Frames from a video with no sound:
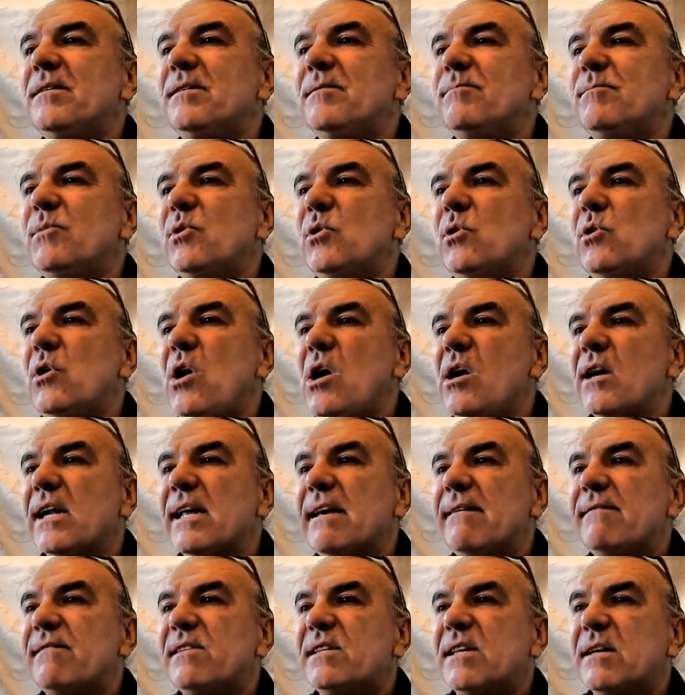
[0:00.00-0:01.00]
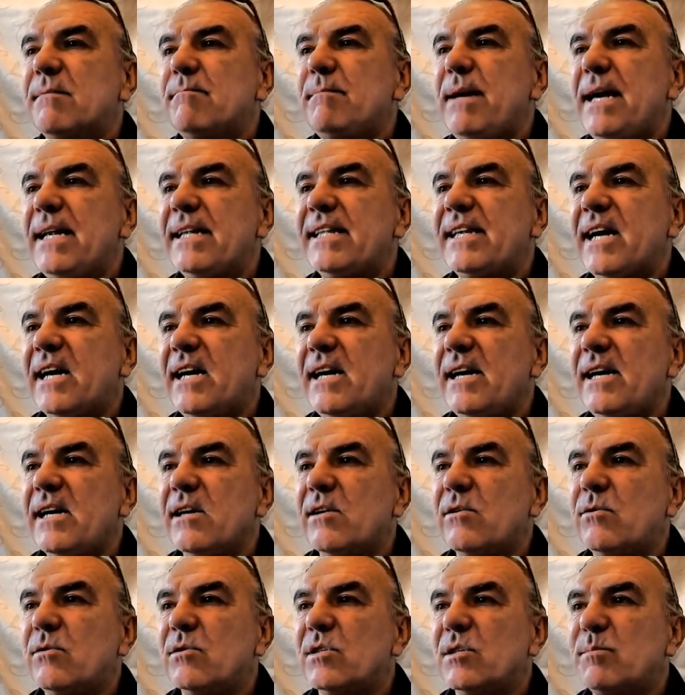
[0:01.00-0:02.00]
More olives. Med
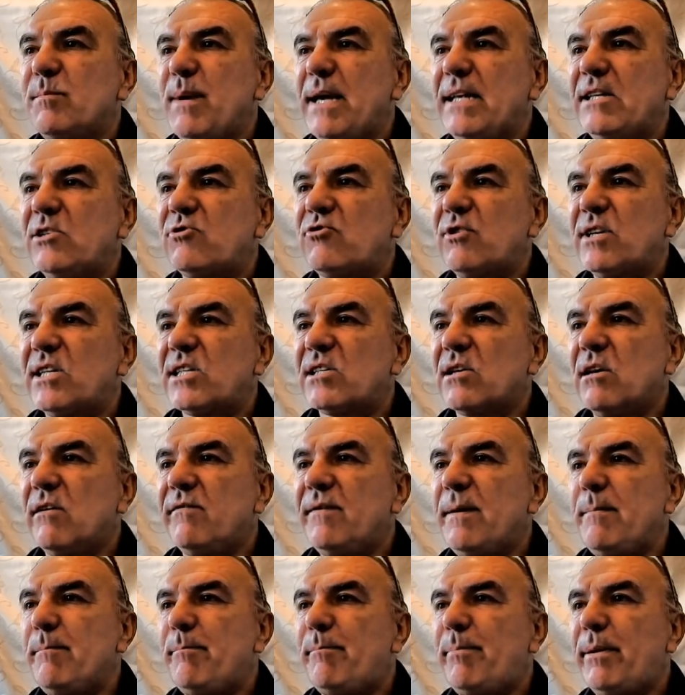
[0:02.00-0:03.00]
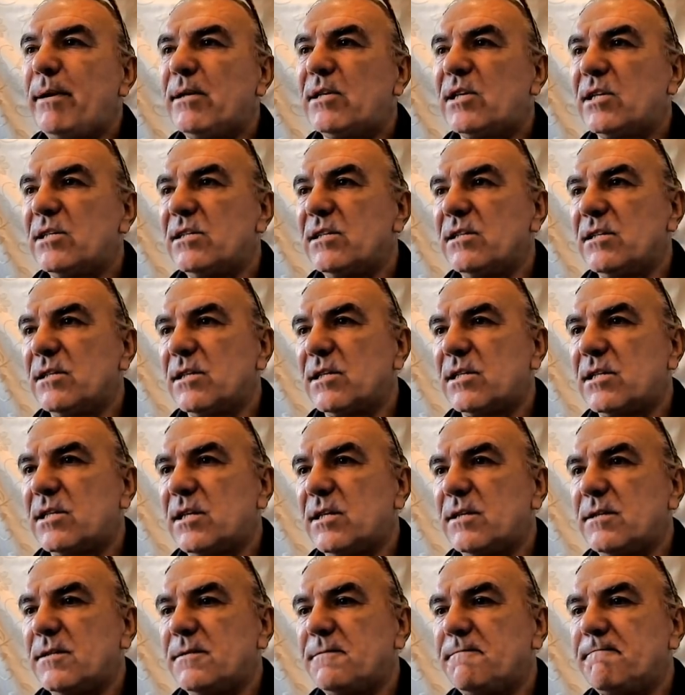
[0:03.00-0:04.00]
diet cuts men's risk of
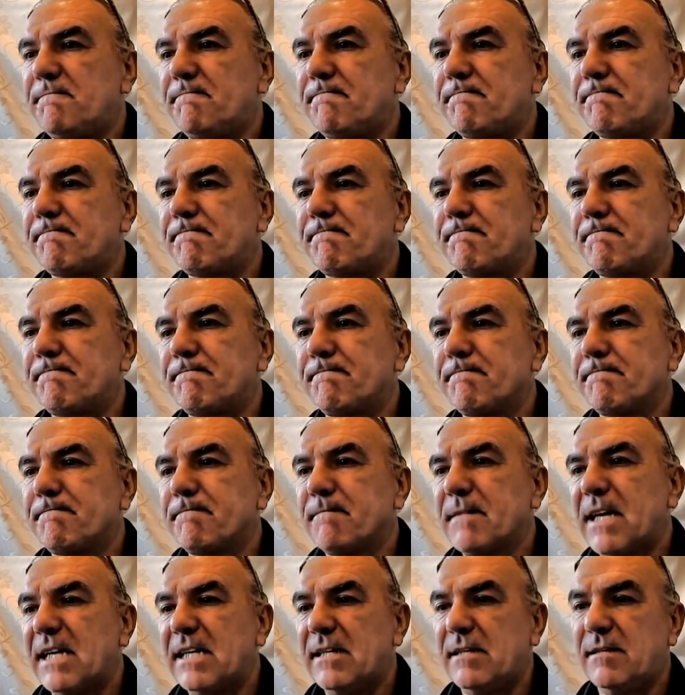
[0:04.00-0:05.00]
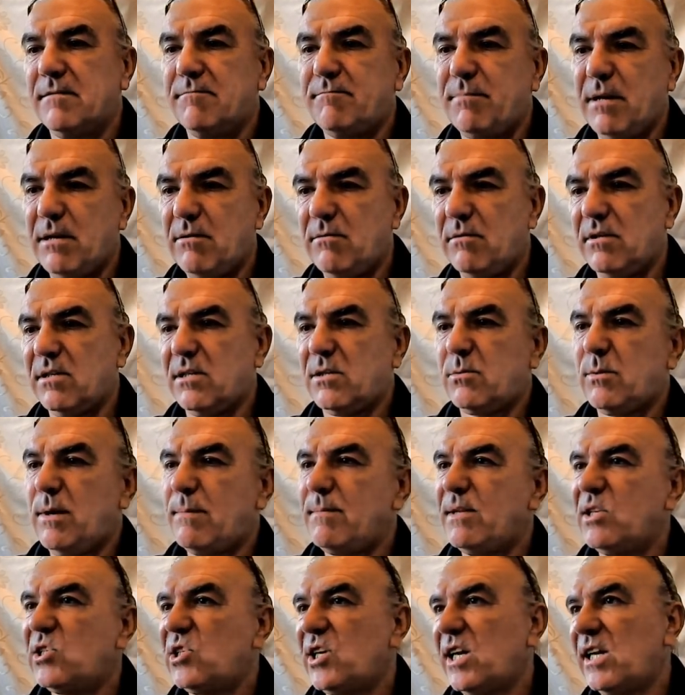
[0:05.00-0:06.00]
impotence. And bloke
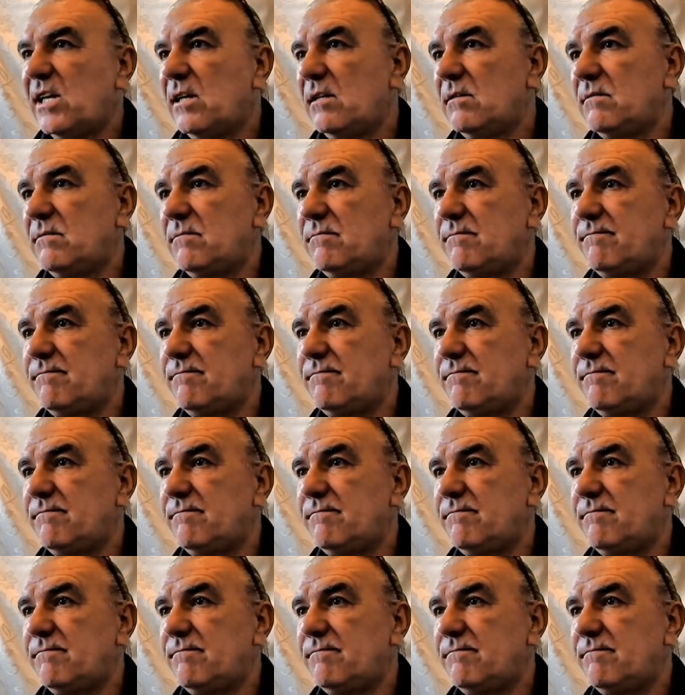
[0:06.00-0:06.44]
swam the channel.